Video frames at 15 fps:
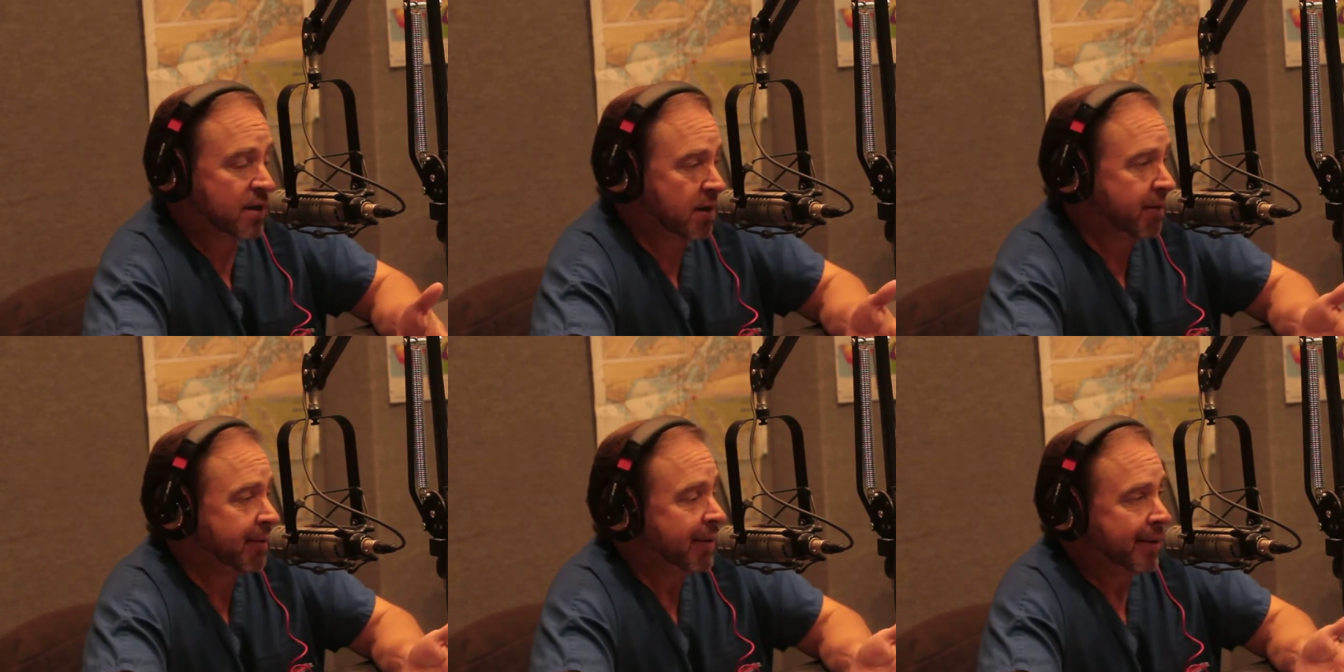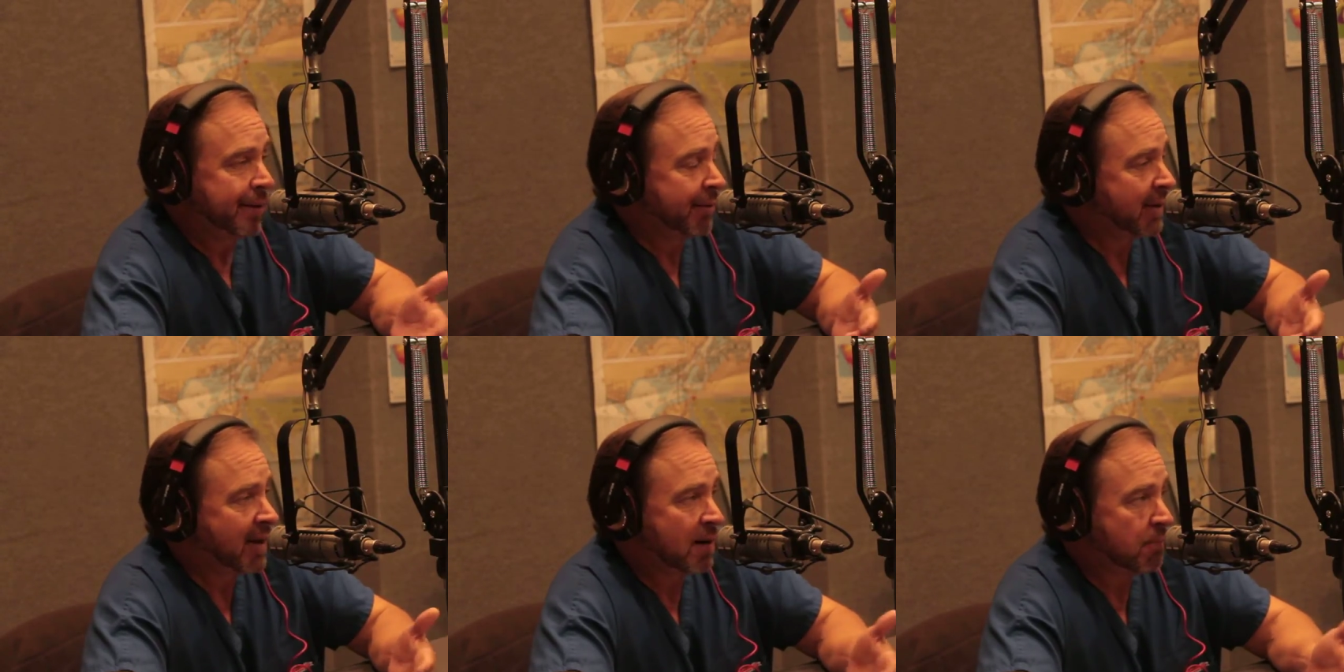You know,
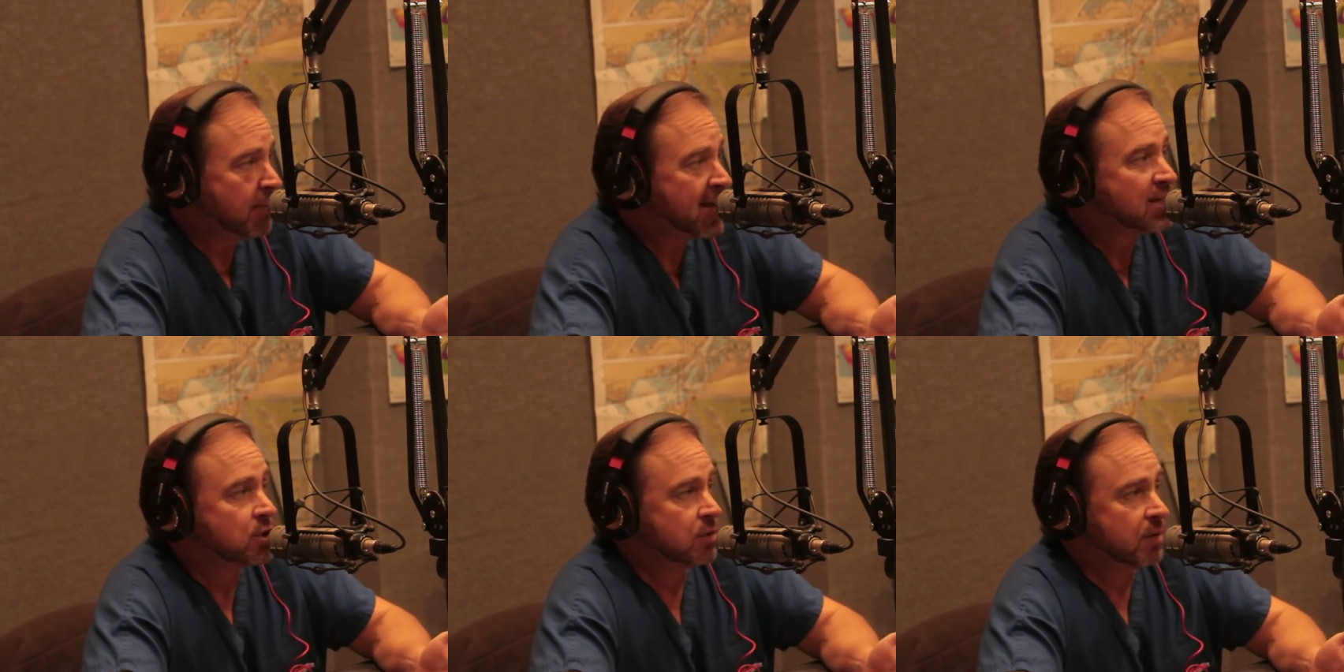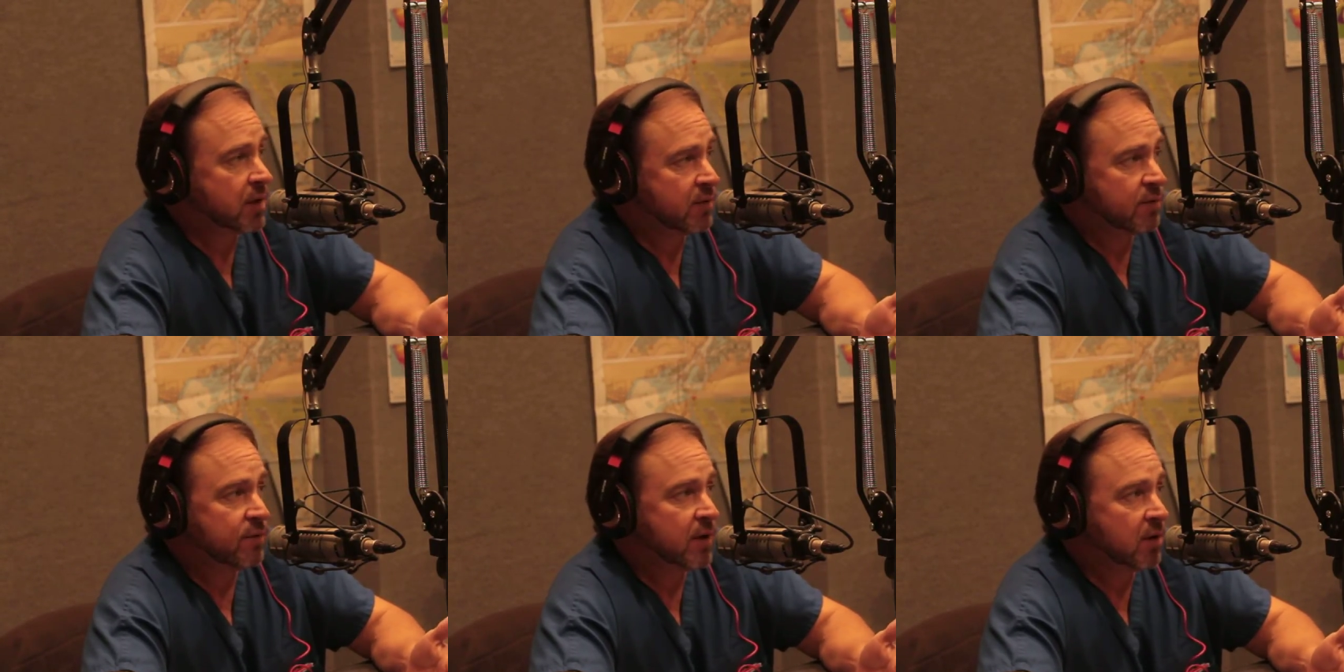we got to measure
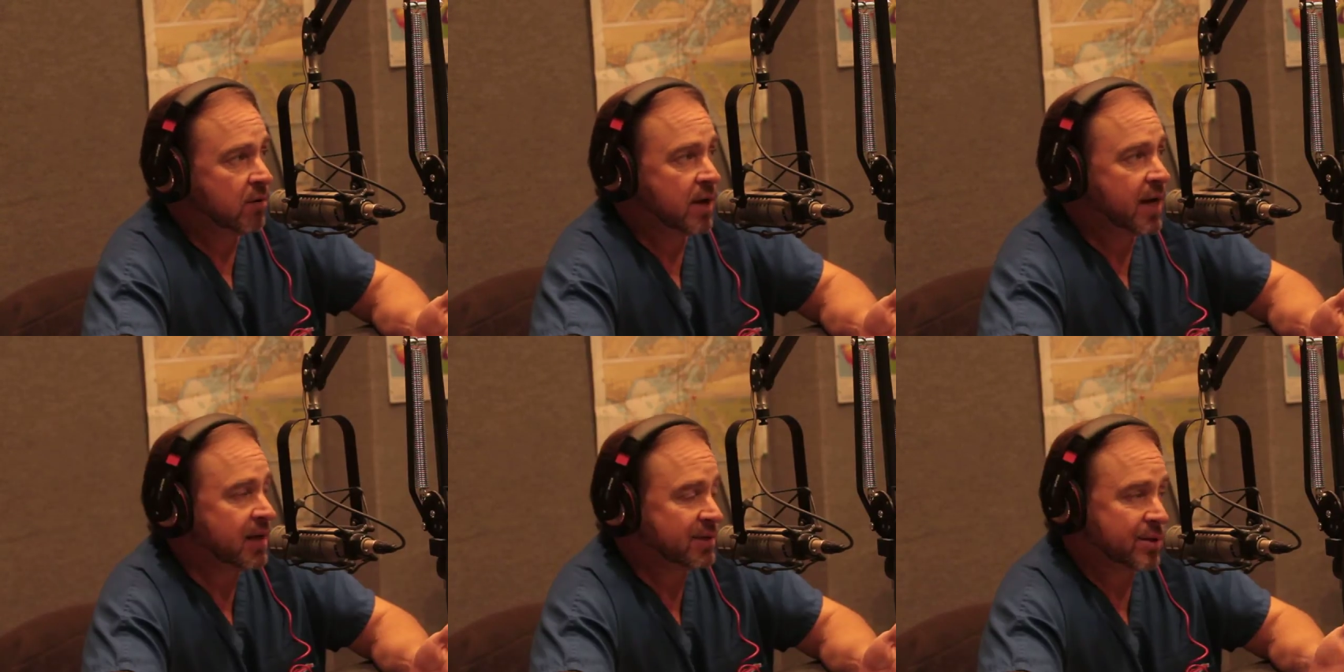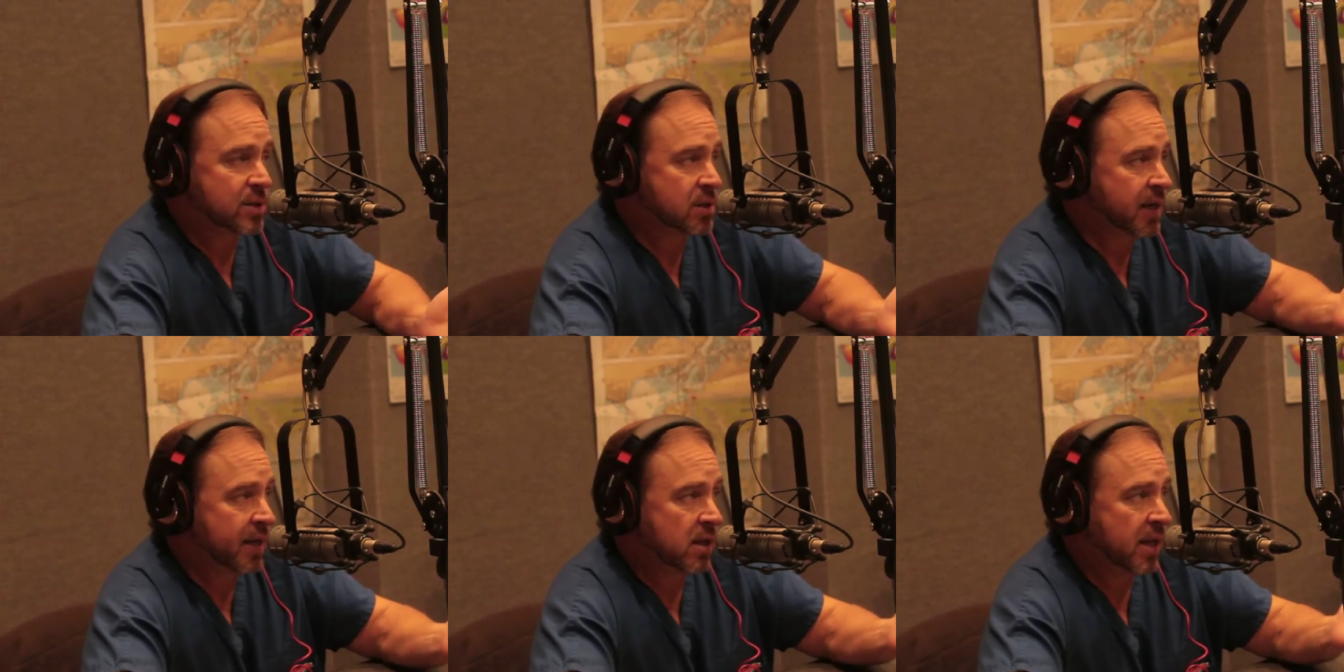it and figure it out,
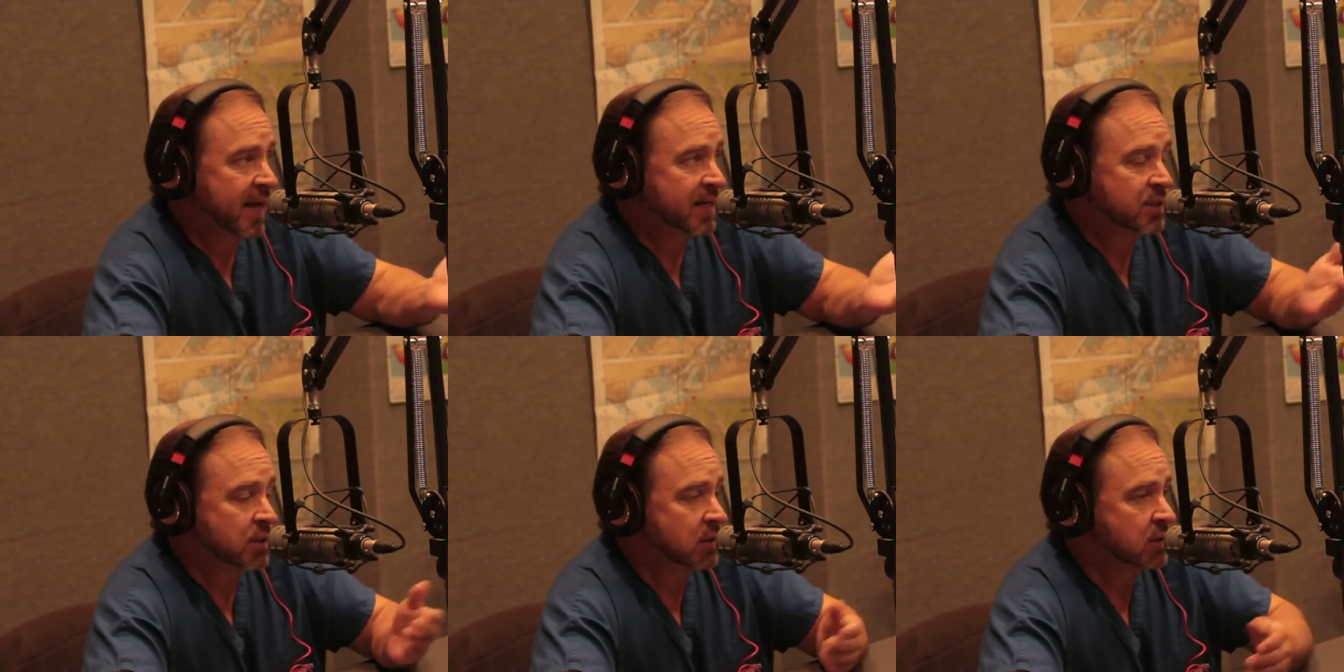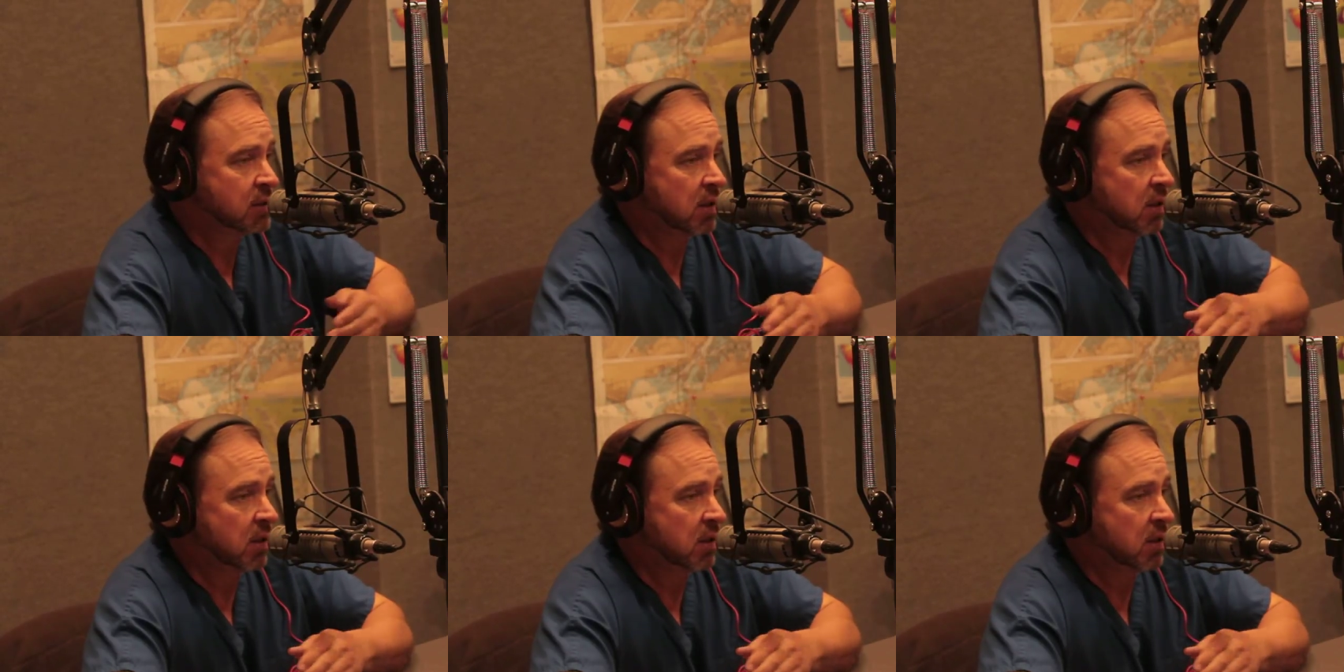just like glasses.